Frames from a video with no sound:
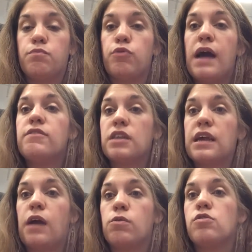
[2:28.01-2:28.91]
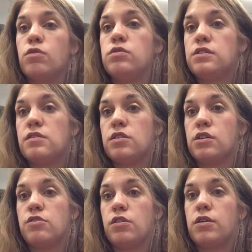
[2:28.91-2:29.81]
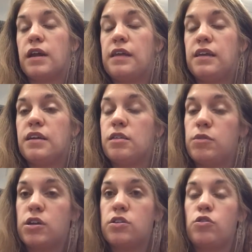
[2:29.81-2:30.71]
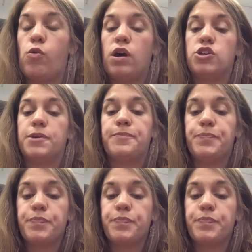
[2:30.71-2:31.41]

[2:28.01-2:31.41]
privately, I was told this is a concern, and I think it's something to continue watching.